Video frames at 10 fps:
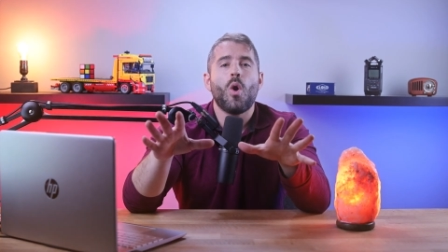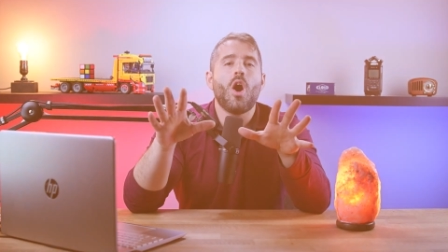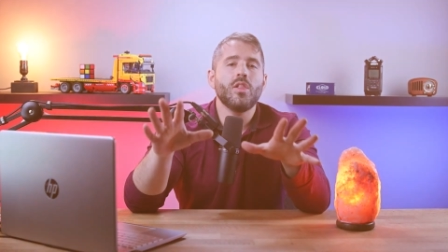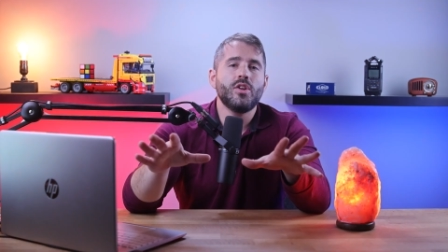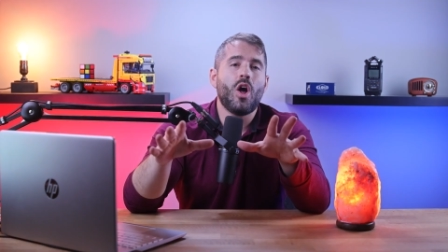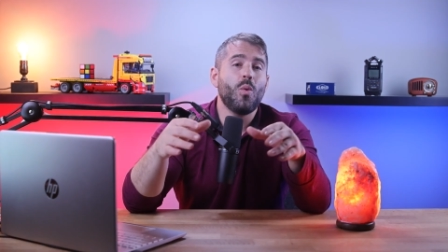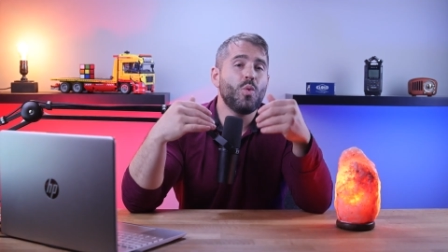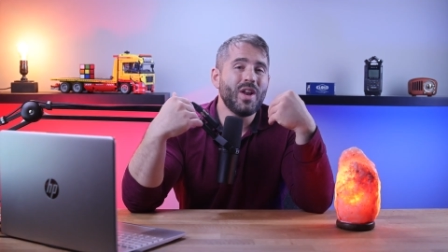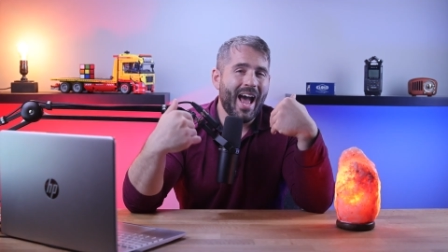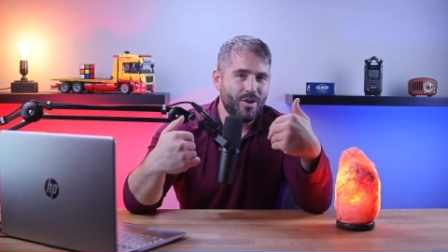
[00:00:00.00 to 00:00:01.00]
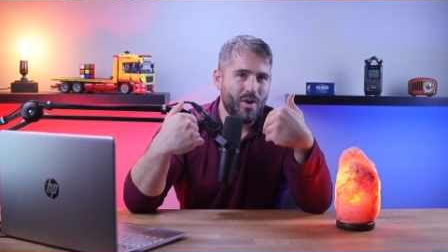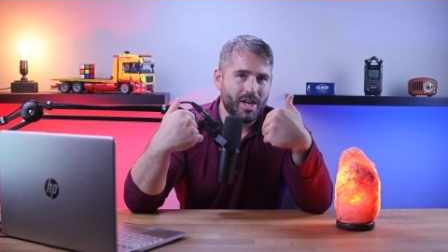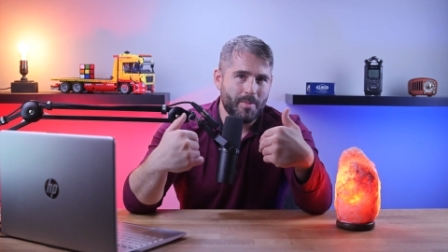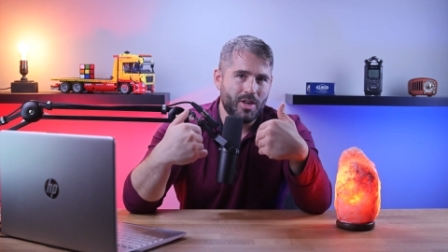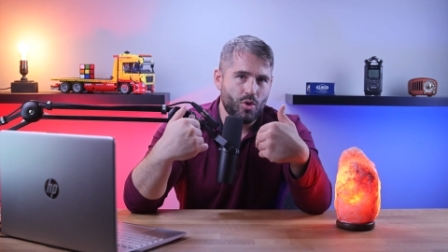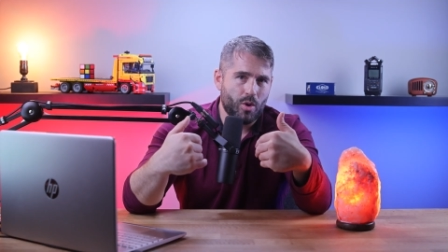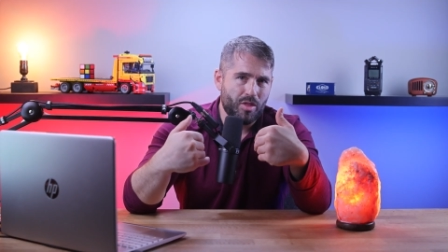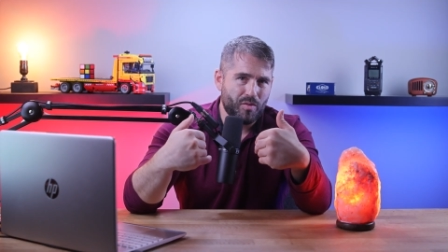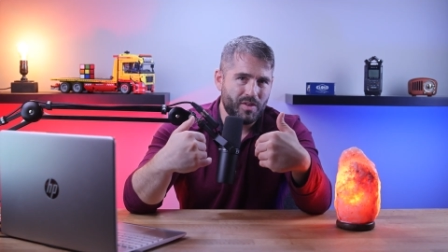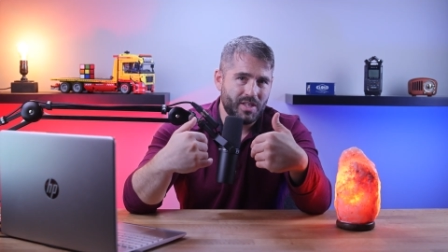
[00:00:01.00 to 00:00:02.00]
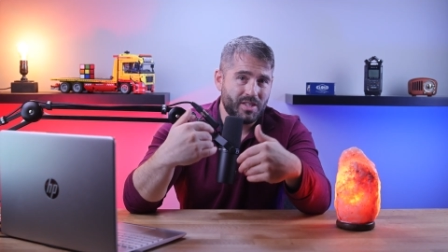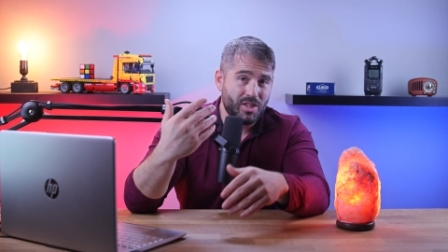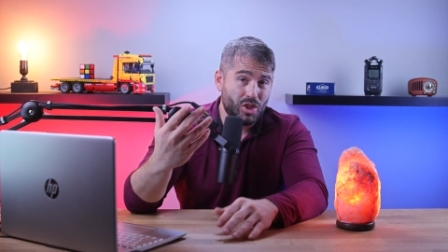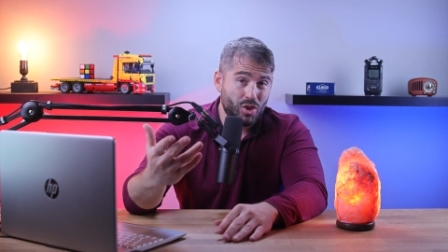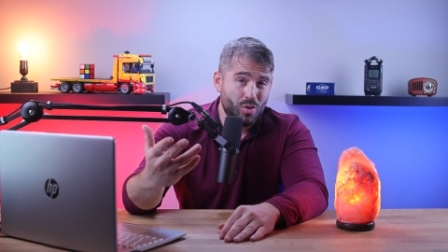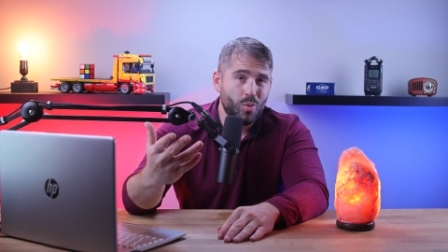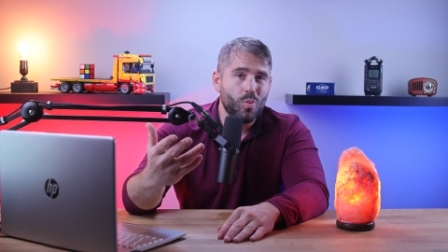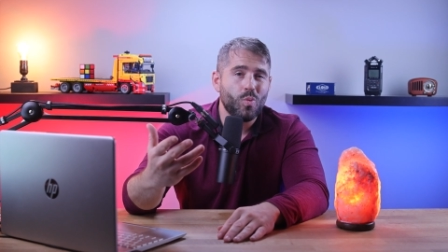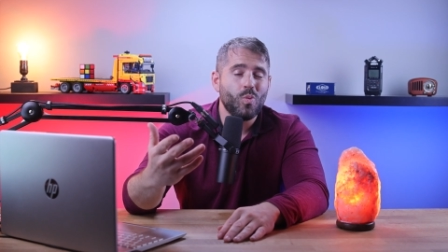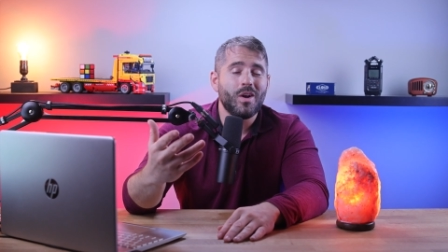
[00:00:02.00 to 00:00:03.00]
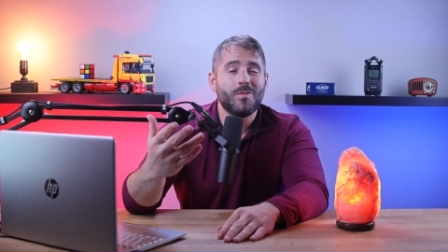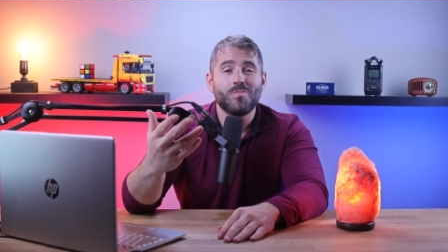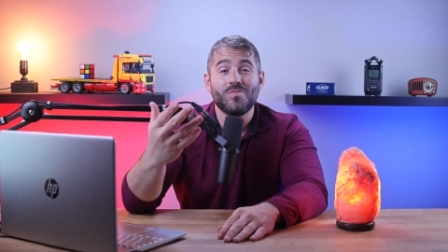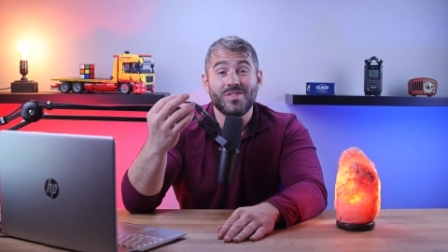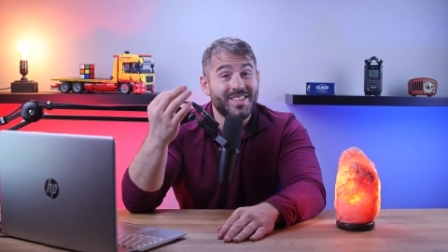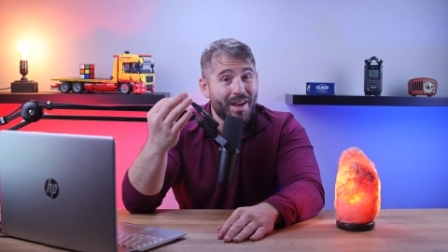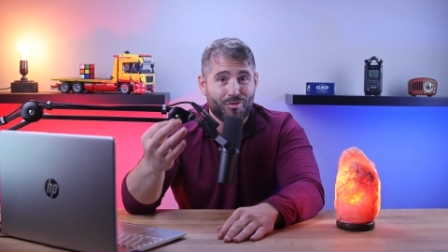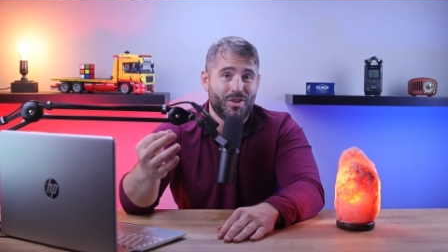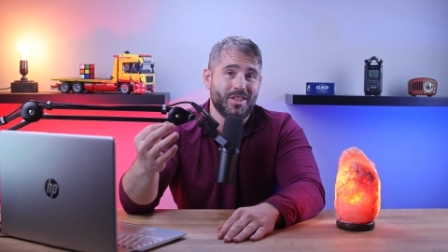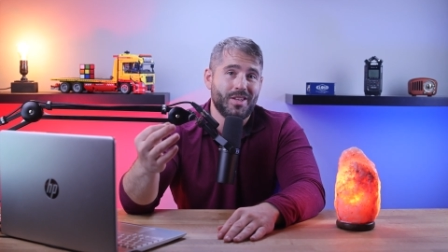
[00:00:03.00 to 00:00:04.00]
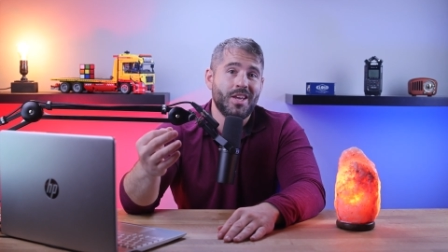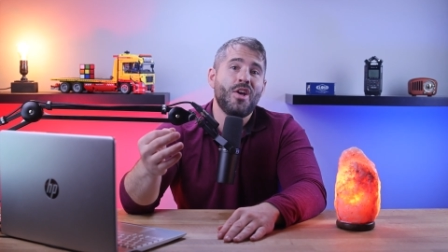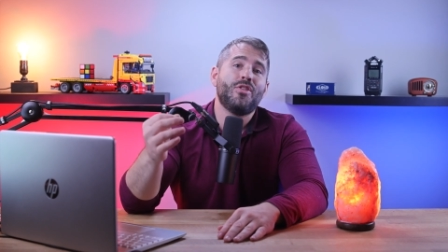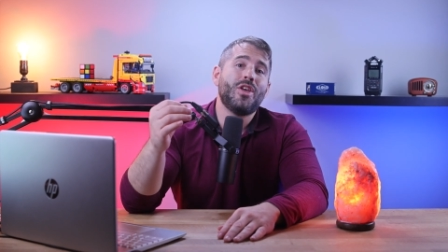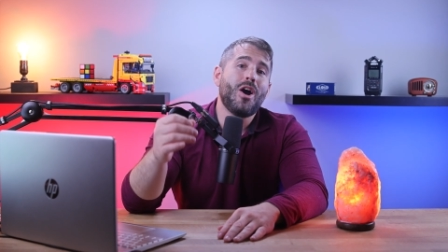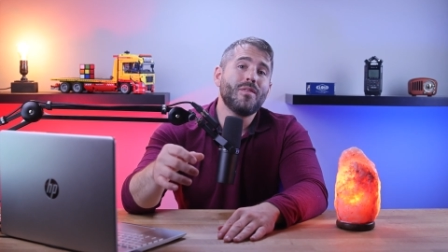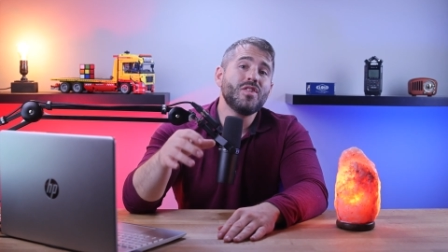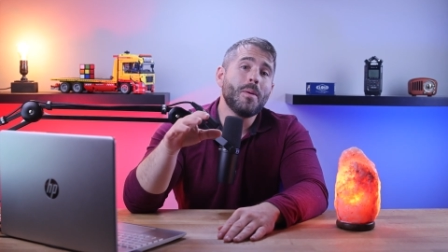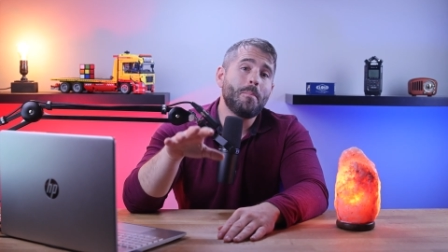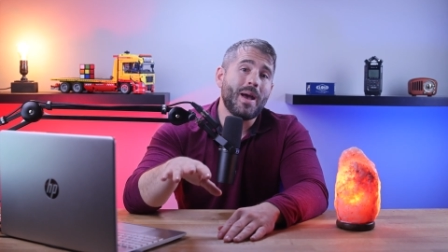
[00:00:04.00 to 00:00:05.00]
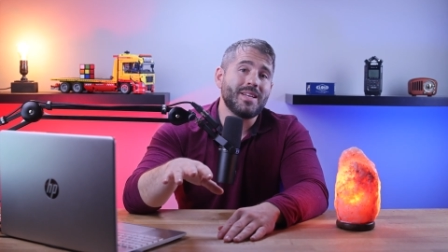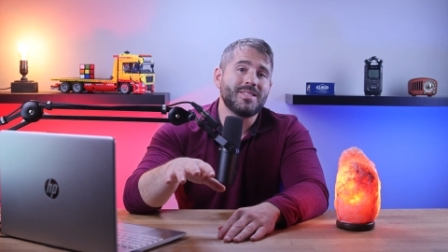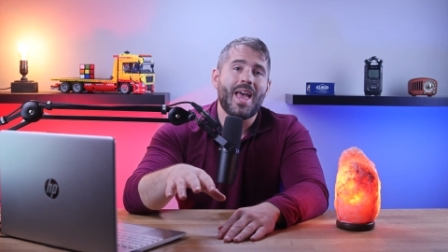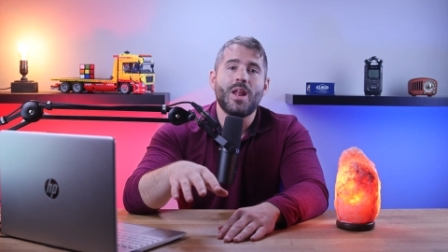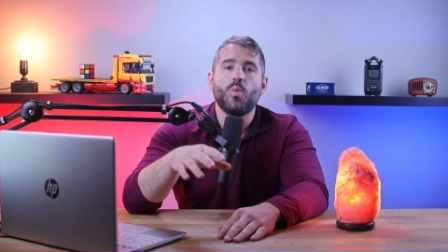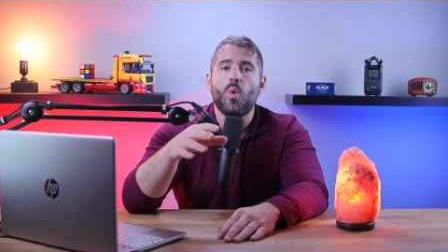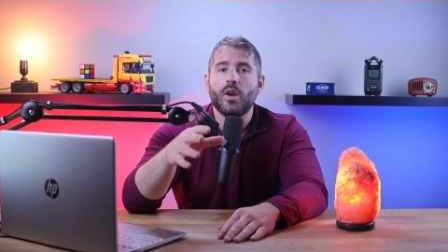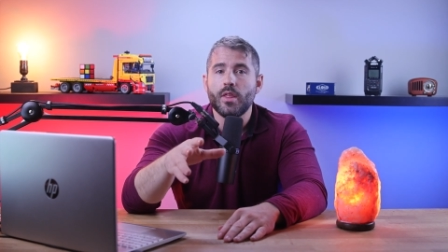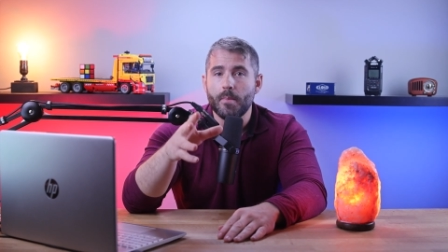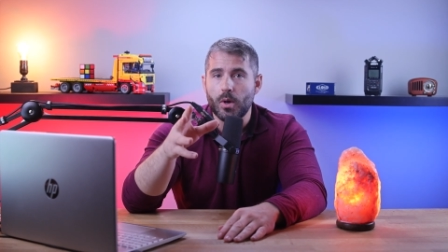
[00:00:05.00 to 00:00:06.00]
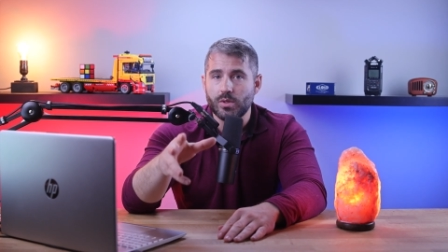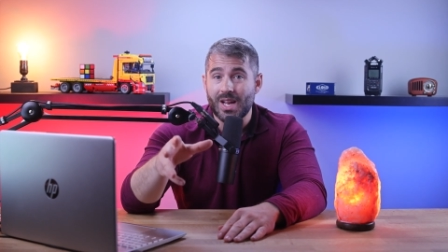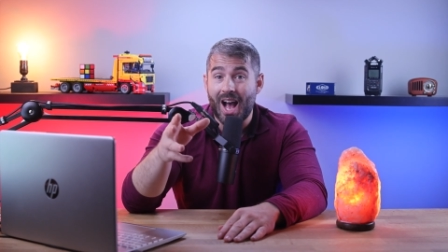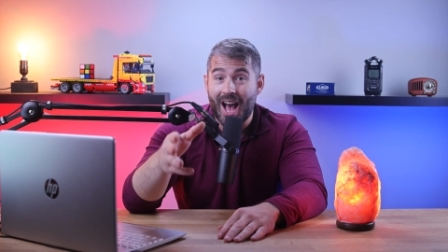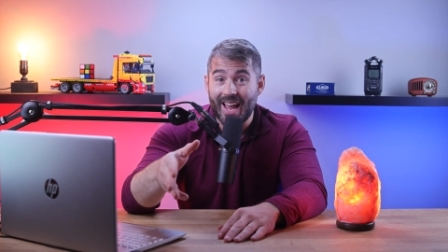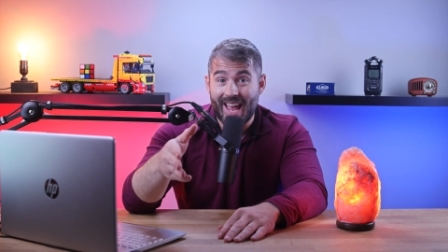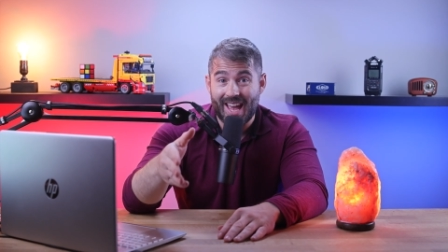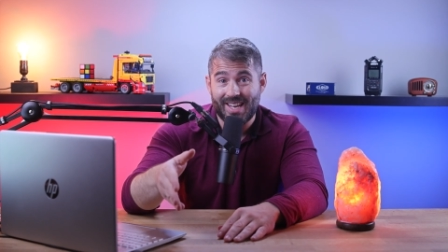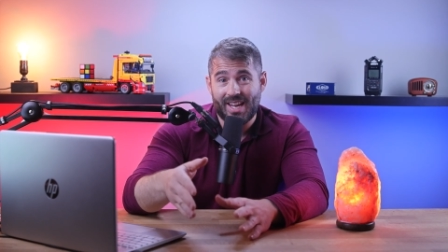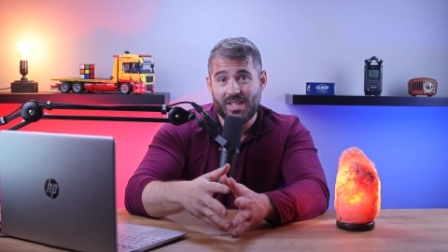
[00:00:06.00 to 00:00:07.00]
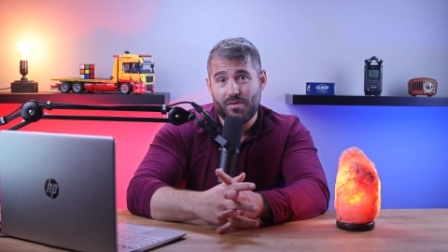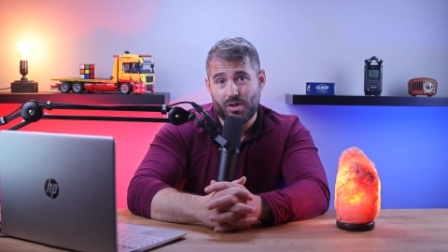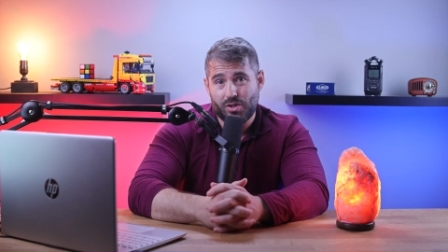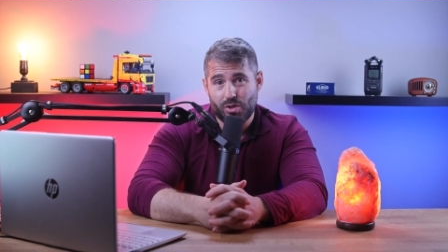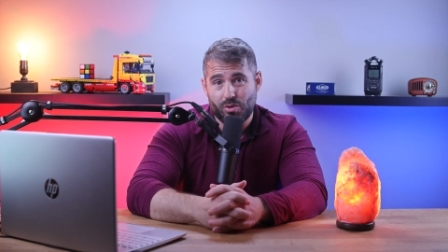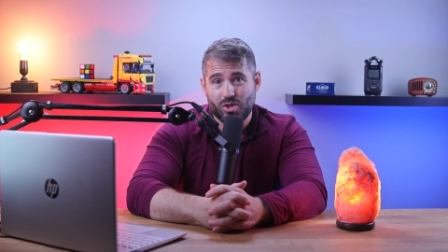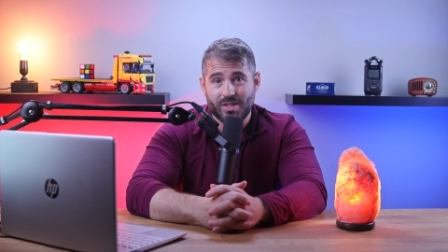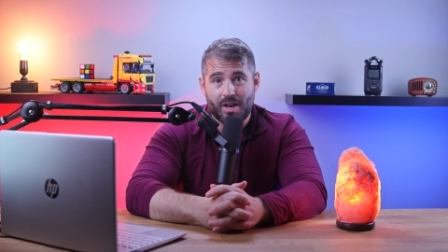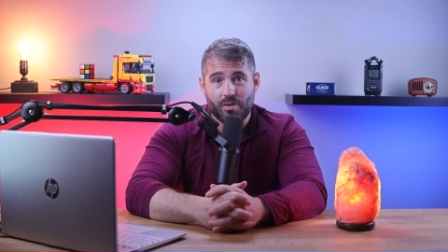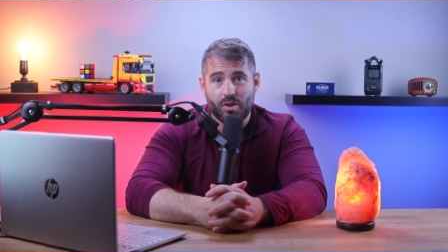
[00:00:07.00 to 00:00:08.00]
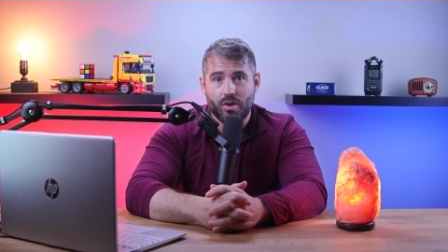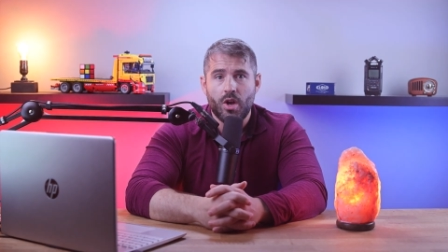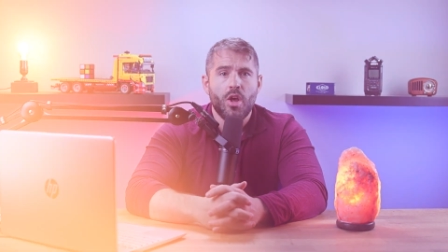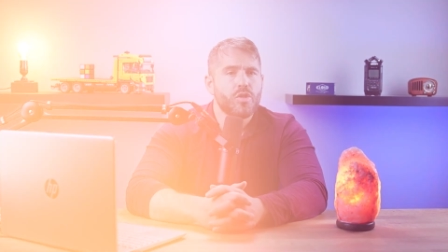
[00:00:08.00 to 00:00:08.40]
So all in all, would would I recommend Norton 360 to you? Well, definitely. They offer the best and one of the most high-end antivirus solutions out there.